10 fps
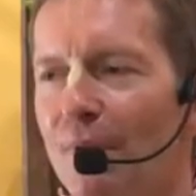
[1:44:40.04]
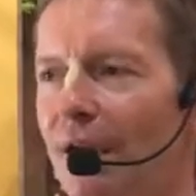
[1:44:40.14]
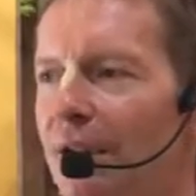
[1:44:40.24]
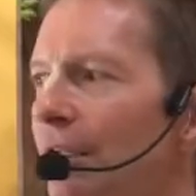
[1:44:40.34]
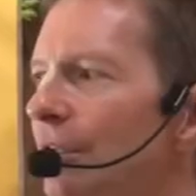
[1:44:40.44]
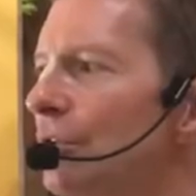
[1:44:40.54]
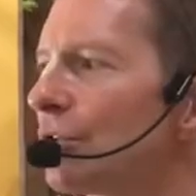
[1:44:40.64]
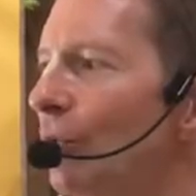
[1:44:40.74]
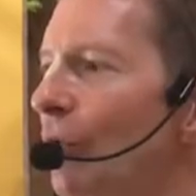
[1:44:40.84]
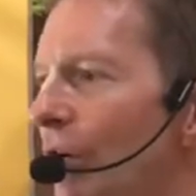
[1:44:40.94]
And he used
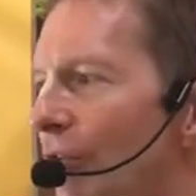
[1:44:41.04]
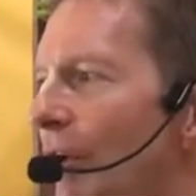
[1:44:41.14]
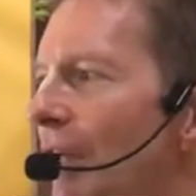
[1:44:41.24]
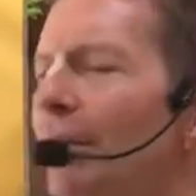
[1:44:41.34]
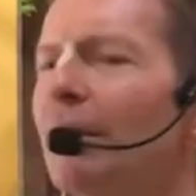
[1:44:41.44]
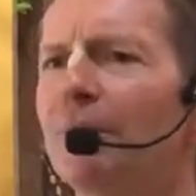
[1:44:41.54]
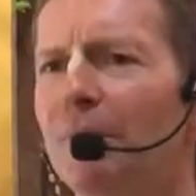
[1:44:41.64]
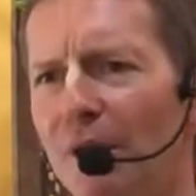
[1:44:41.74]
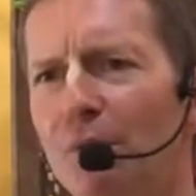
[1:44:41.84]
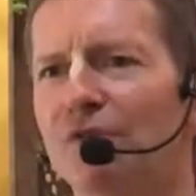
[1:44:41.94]
to work for him and
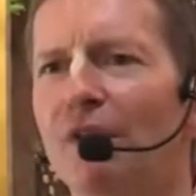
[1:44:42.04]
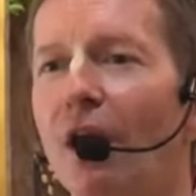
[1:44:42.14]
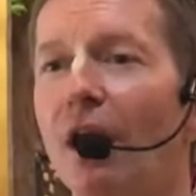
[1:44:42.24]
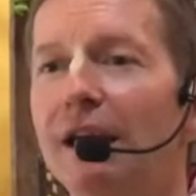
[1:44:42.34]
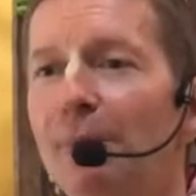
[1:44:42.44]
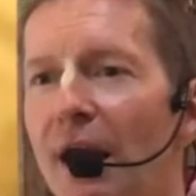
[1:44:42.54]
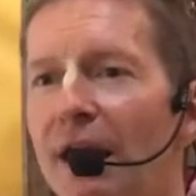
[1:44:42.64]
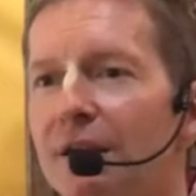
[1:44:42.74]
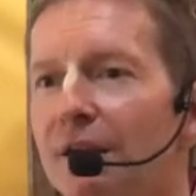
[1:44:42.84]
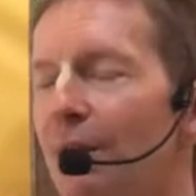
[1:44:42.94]
he was very highly
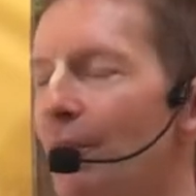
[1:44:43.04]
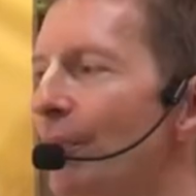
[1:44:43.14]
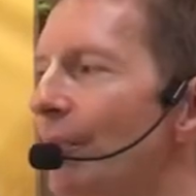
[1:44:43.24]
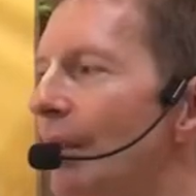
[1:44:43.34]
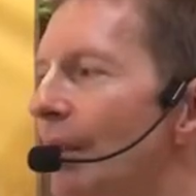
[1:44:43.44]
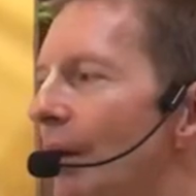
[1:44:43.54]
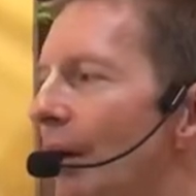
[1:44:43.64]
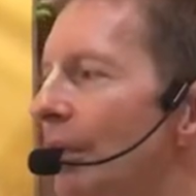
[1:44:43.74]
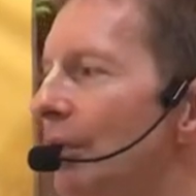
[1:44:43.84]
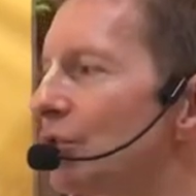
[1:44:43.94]
paid.
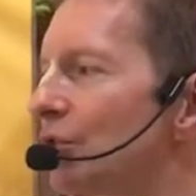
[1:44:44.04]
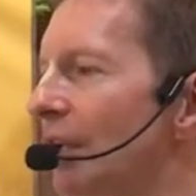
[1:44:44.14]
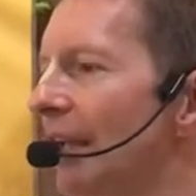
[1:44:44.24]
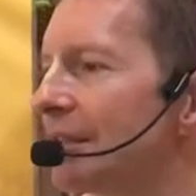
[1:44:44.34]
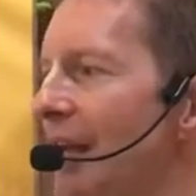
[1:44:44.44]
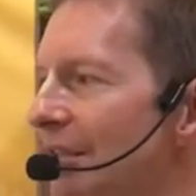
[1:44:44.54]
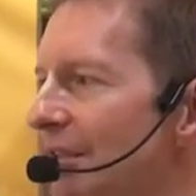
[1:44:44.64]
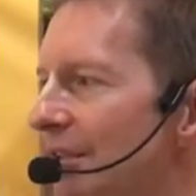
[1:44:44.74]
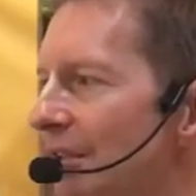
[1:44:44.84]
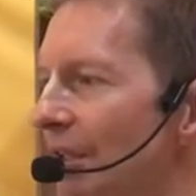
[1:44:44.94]
And he used to collect
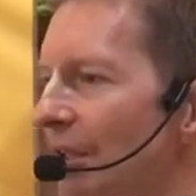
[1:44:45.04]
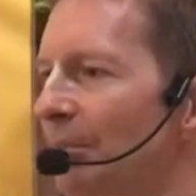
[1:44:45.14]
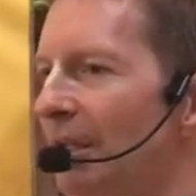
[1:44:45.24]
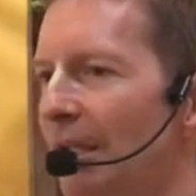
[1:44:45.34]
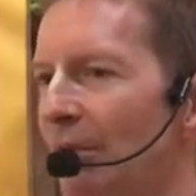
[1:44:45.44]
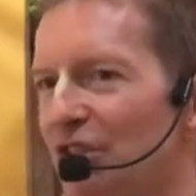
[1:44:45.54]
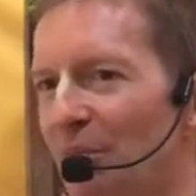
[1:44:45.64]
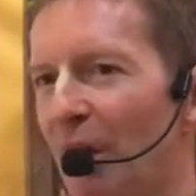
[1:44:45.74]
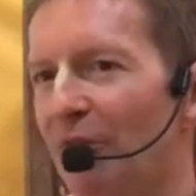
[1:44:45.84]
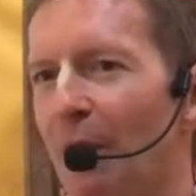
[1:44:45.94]
taxes. But he was a
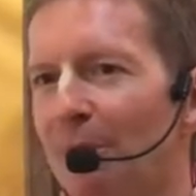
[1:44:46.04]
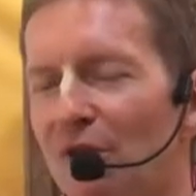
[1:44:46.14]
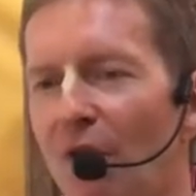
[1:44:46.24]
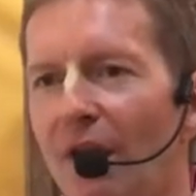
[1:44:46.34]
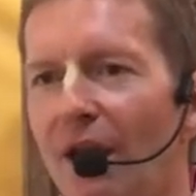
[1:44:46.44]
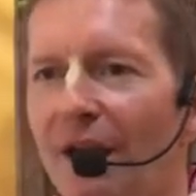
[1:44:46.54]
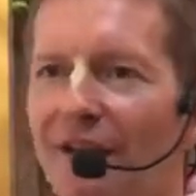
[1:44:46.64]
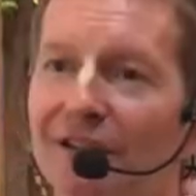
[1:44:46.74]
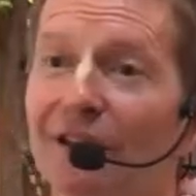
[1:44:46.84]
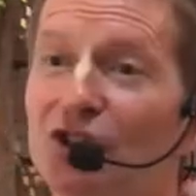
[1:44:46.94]
puffed up scholar
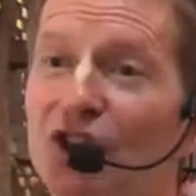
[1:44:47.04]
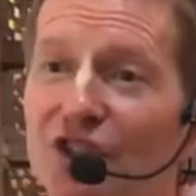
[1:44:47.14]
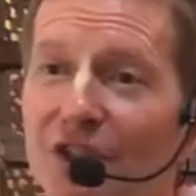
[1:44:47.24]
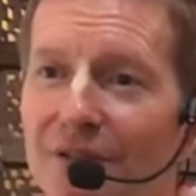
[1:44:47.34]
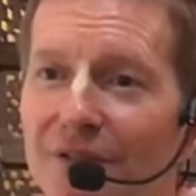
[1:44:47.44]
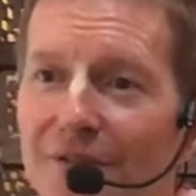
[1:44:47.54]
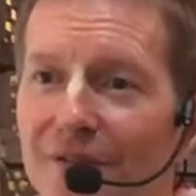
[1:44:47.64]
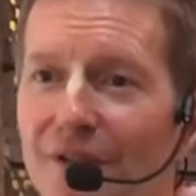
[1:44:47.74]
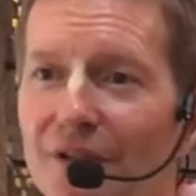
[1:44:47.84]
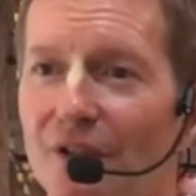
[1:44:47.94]
and a logician.
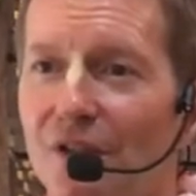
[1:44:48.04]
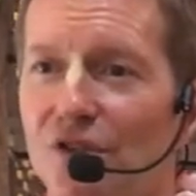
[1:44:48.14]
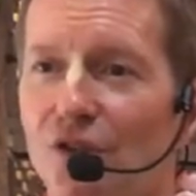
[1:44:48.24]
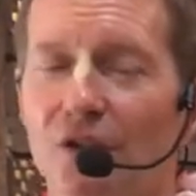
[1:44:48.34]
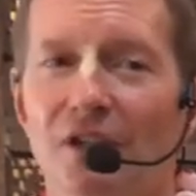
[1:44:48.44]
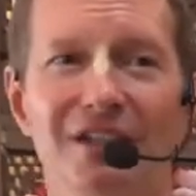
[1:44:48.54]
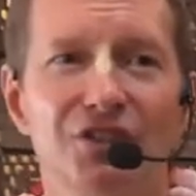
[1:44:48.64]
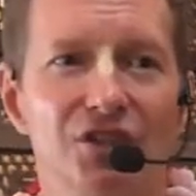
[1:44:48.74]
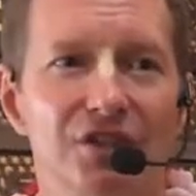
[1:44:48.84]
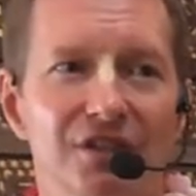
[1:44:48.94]
So the
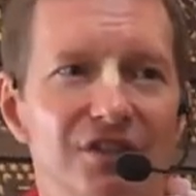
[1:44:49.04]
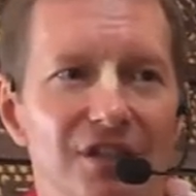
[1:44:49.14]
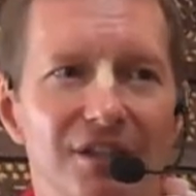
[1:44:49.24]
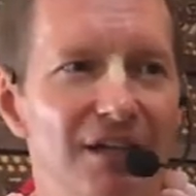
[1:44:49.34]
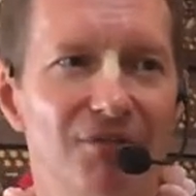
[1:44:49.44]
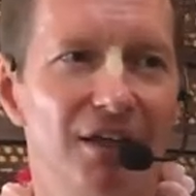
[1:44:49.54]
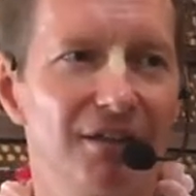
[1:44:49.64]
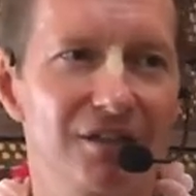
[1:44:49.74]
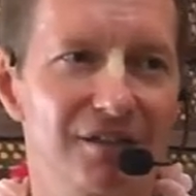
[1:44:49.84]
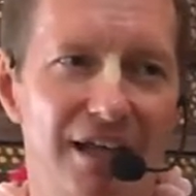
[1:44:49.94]
logicians can never
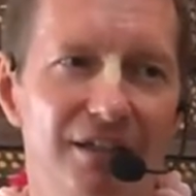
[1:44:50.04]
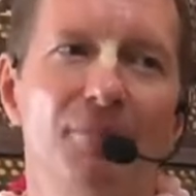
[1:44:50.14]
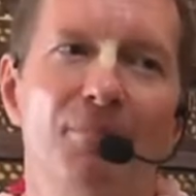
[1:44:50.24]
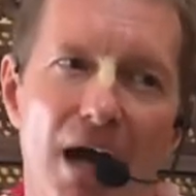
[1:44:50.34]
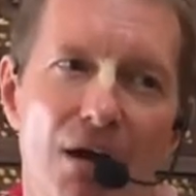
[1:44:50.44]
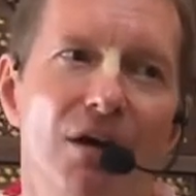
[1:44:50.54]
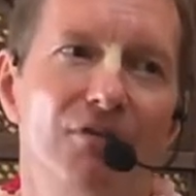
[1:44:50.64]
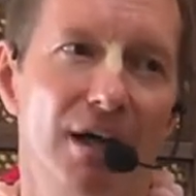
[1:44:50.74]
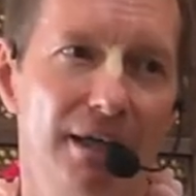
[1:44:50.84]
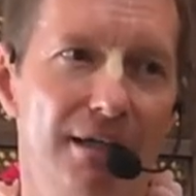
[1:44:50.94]
understand the power of
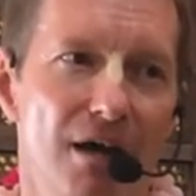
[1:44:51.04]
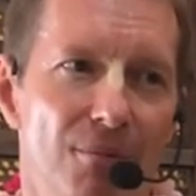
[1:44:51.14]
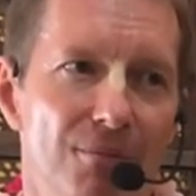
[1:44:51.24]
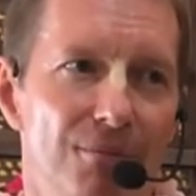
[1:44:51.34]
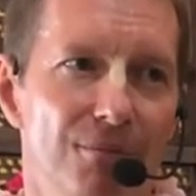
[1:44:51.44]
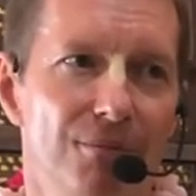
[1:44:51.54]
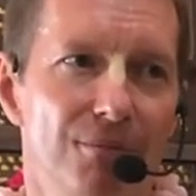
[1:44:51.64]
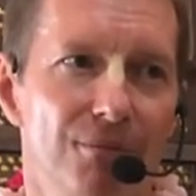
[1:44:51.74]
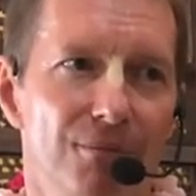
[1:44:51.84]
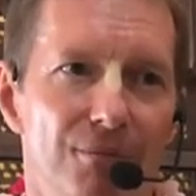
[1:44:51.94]
Harinam.
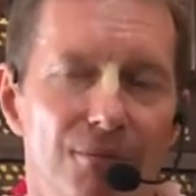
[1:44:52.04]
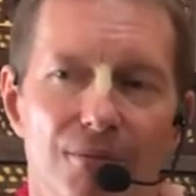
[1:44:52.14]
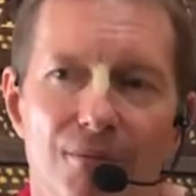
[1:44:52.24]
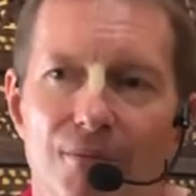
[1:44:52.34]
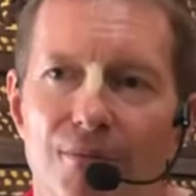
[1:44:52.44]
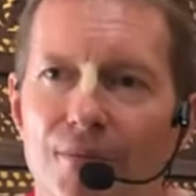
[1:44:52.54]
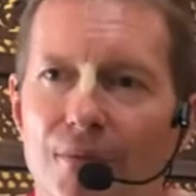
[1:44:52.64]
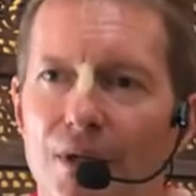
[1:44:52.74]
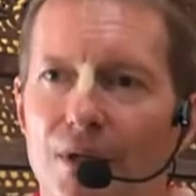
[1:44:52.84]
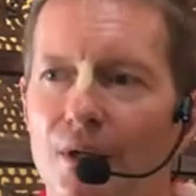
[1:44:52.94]

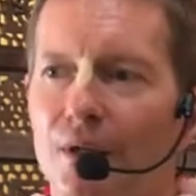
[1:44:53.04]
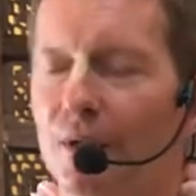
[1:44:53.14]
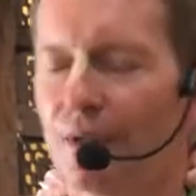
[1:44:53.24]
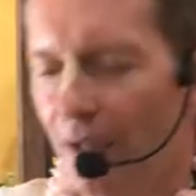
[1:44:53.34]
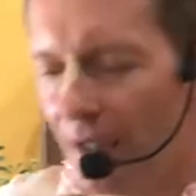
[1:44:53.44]
Hmm?